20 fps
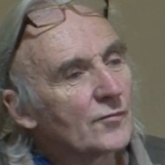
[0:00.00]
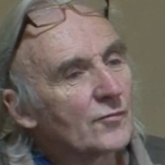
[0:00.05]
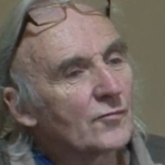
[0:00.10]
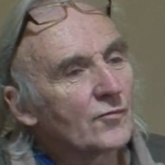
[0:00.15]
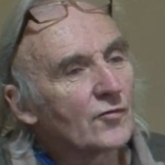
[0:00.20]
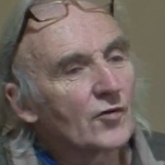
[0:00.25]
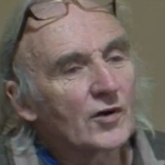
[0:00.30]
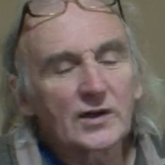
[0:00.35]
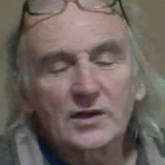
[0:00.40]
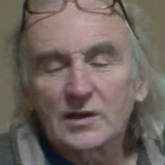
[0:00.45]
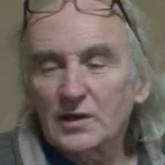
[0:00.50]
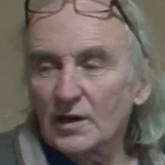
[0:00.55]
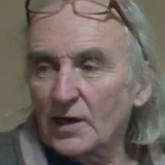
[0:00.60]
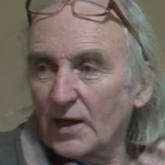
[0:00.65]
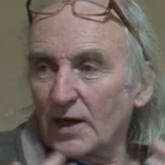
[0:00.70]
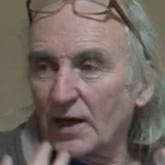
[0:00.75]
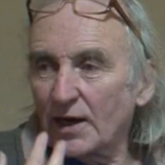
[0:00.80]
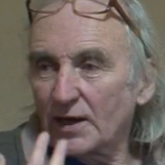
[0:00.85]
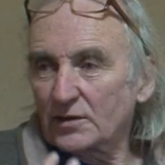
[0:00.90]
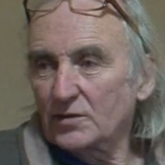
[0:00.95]

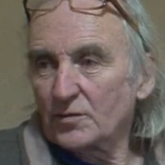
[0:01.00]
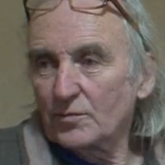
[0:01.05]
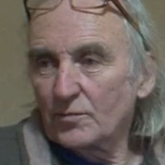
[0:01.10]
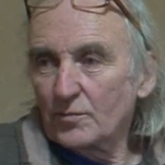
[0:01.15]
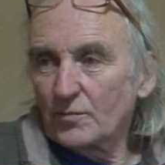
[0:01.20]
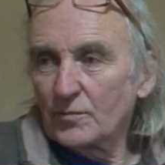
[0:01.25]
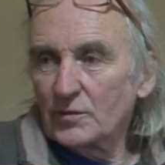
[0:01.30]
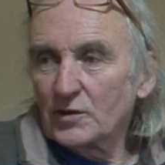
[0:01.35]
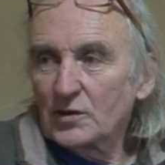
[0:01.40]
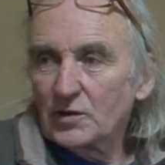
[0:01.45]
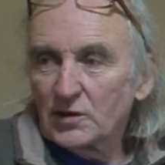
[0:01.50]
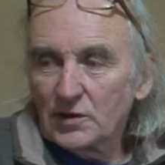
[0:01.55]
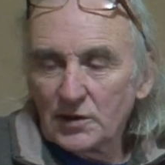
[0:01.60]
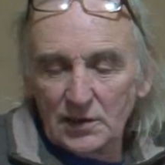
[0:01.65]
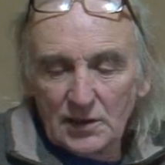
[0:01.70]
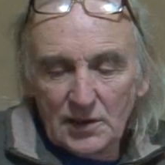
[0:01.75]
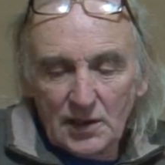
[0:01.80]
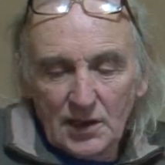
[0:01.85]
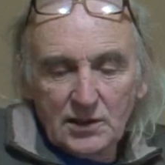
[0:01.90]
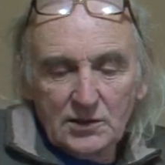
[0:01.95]
recollect,
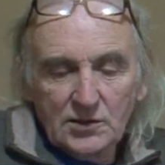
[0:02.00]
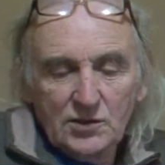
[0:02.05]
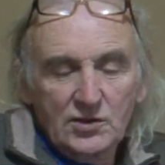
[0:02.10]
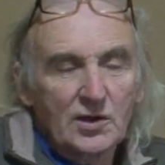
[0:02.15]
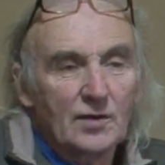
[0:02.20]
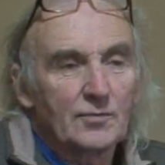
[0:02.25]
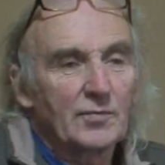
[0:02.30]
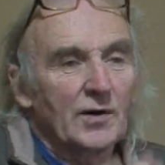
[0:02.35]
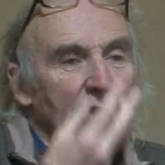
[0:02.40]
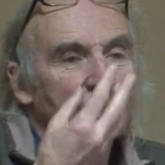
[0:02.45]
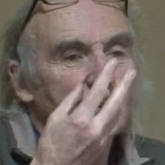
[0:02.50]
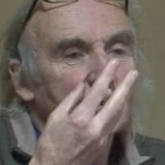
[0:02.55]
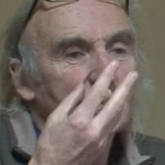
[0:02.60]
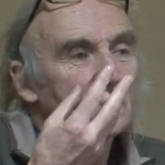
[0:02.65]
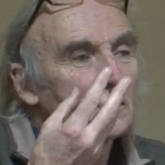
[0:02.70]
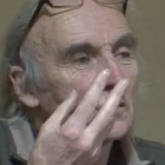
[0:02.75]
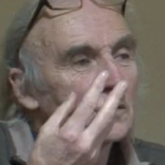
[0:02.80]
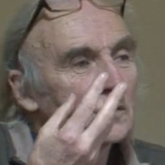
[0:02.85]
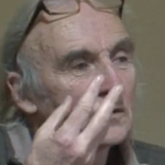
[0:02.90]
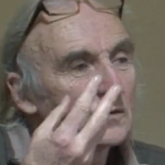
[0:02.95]
yila japa,
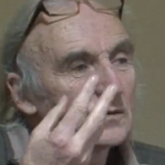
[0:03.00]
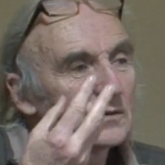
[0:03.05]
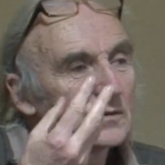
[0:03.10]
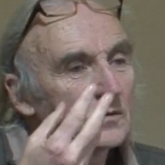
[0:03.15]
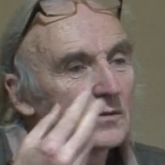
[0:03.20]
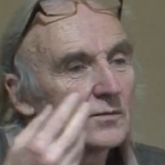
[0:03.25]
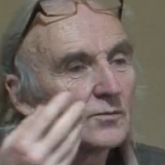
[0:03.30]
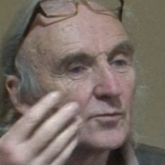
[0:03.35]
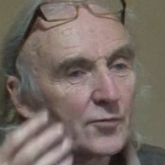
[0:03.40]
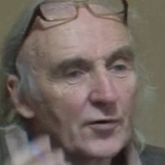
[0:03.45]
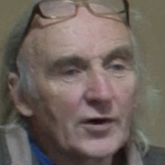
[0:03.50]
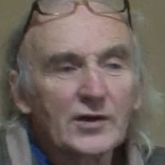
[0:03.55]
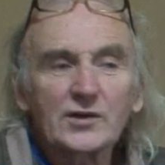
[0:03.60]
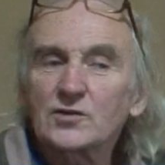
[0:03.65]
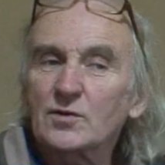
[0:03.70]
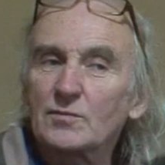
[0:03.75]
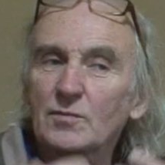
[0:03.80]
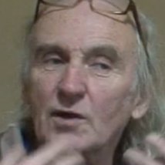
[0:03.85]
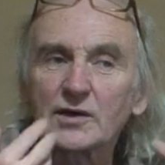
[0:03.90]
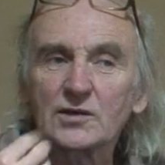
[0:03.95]
bring
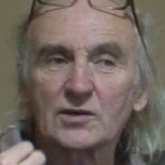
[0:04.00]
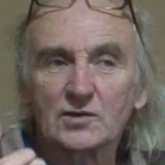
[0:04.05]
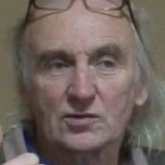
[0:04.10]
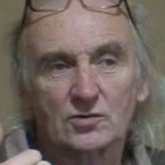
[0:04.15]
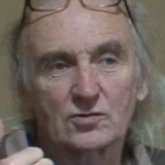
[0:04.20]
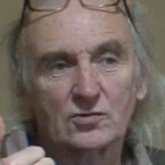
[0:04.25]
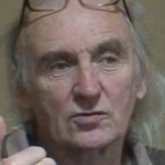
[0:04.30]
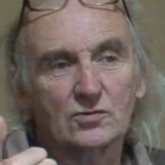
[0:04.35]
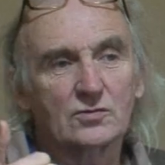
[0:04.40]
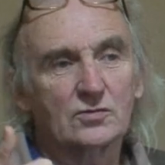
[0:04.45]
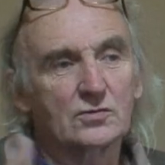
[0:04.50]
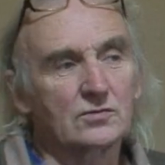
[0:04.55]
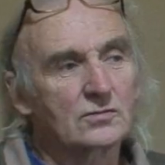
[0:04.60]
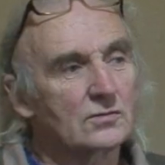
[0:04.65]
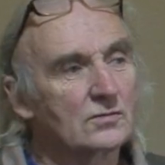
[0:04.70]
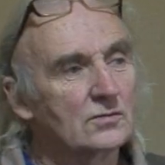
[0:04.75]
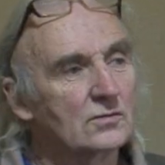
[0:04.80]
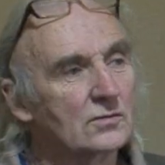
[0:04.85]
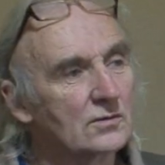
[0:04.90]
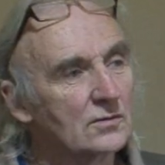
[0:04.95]
to mind is good.
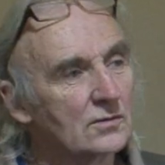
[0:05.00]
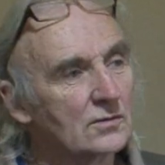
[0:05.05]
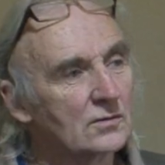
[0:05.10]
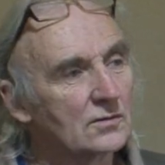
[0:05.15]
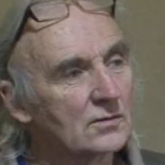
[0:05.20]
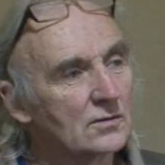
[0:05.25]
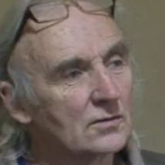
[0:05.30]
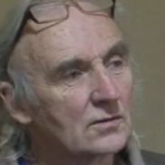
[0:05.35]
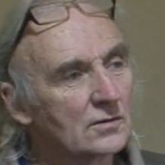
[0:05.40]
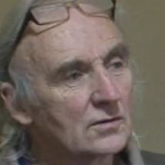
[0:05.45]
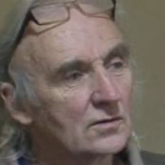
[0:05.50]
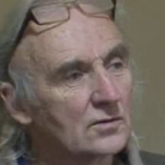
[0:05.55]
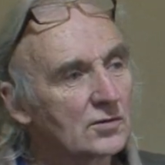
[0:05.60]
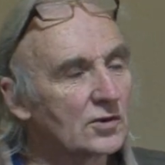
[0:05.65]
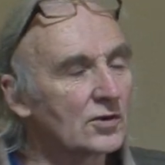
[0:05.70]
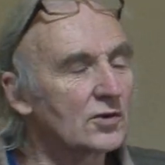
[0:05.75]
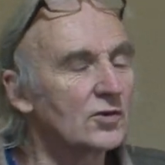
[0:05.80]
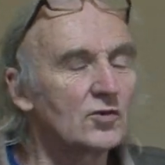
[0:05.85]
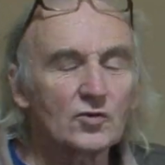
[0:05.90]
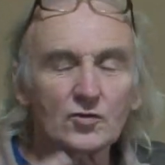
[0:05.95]

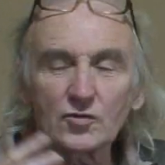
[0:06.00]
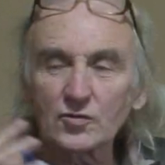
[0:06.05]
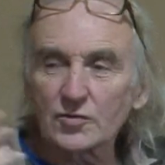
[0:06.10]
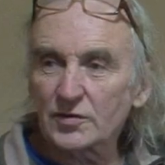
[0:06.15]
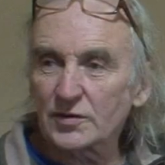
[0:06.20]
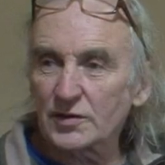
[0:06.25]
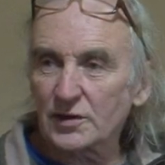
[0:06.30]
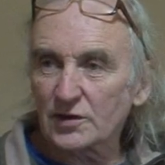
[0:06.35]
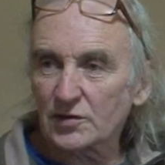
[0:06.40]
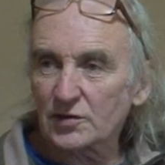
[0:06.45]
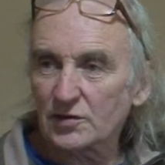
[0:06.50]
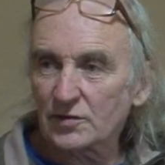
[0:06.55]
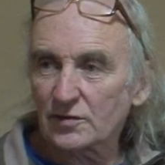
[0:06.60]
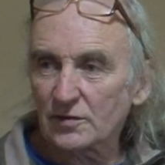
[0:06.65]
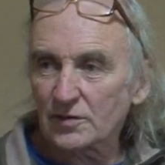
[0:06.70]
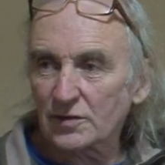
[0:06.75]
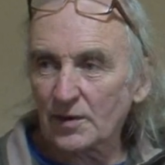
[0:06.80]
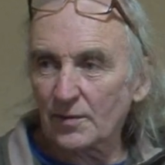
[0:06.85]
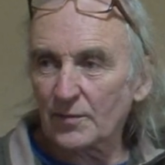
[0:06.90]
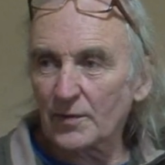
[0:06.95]
You can use this.
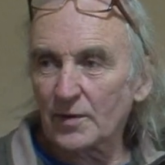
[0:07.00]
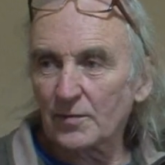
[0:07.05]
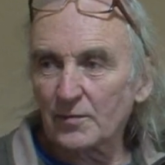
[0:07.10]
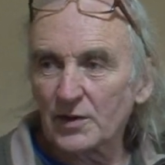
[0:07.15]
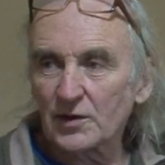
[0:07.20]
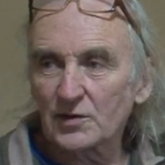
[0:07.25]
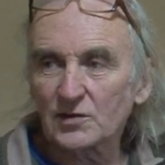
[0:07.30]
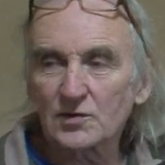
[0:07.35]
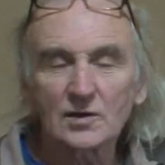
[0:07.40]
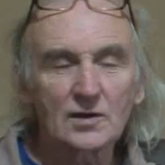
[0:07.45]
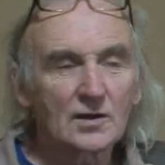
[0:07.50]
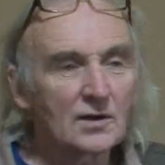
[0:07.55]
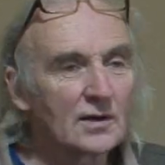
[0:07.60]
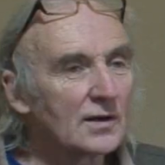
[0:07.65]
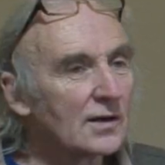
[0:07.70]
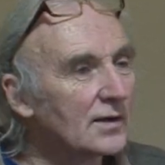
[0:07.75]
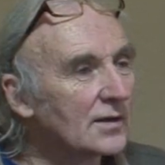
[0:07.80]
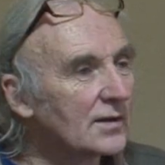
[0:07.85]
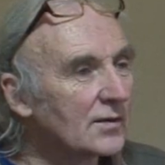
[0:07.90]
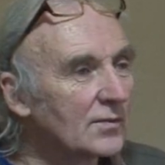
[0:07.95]
Something it means
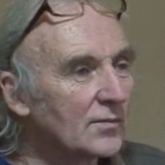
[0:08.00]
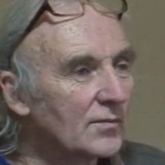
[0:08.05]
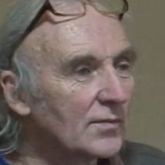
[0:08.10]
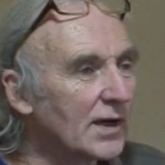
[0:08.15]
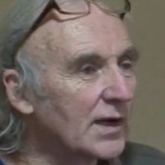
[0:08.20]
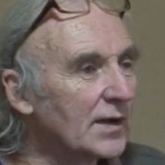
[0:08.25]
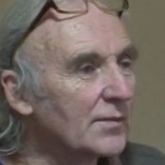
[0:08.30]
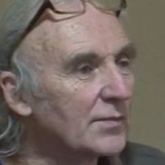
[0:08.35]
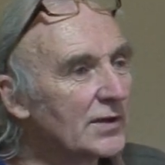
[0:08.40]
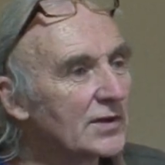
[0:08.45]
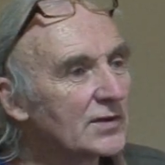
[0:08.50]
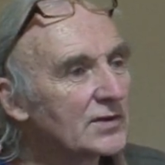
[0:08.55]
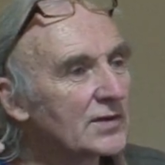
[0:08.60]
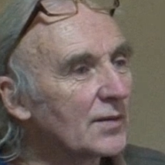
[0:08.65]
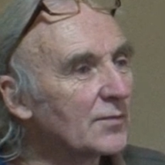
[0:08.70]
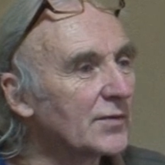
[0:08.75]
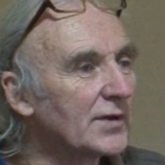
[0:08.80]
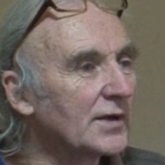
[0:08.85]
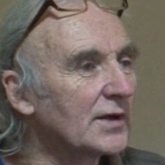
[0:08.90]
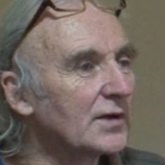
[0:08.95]
maybe
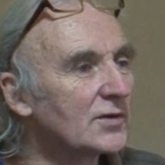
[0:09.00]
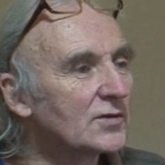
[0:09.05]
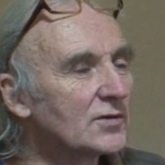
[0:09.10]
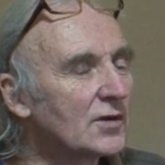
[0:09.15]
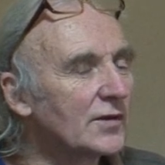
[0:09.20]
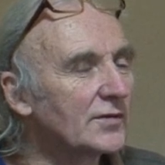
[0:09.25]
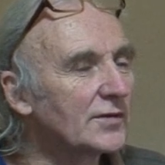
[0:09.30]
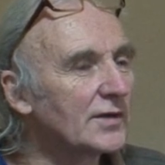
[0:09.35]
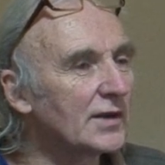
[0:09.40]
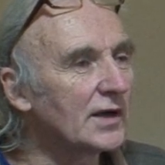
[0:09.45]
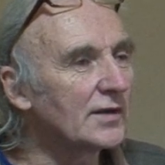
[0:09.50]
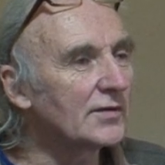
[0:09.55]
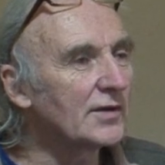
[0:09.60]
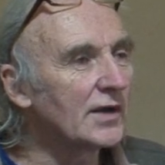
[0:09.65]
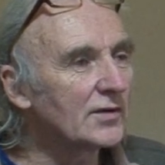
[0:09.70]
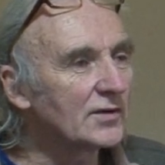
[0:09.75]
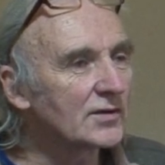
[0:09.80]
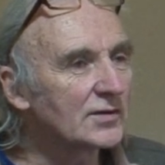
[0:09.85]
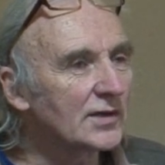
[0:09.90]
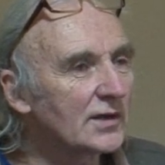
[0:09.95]
something is not there.
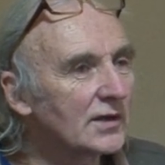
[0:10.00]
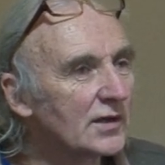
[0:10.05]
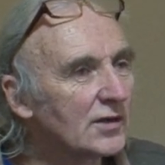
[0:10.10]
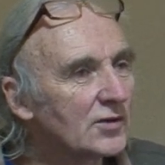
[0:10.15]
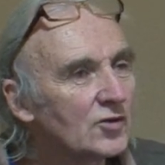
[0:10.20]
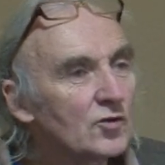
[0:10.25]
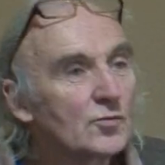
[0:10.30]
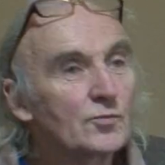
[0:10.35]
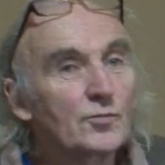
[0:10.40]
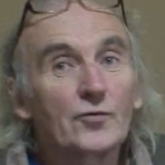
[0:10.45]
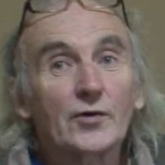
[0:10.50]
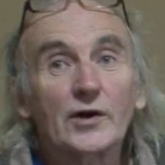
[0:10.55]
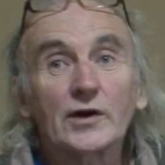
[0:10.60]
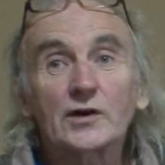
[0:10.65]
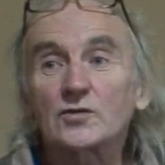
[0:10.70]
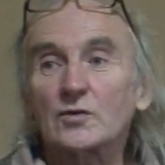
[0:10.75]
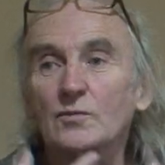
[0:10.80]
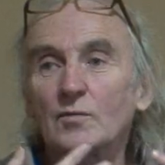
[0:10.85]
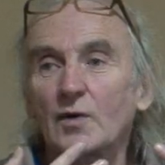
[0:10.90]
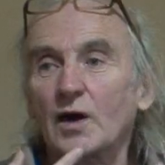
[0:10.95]
Then suddenly you
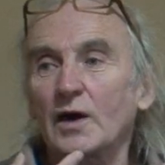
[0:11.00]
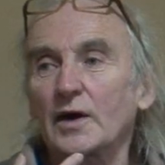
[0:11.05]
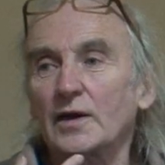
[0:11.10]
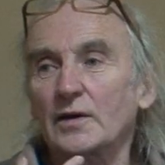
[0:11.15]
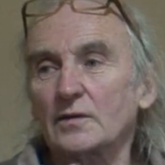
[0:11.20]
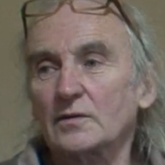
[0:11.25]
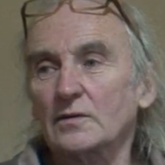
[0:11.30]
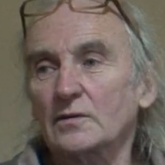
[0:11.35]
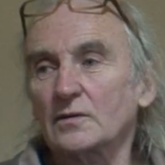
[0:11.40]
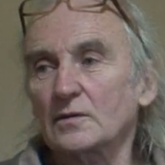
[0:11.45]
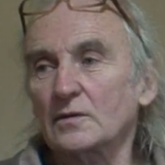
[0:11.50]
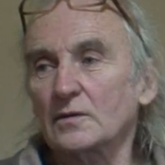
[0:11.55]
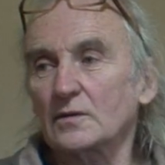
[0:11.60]
bring to mind.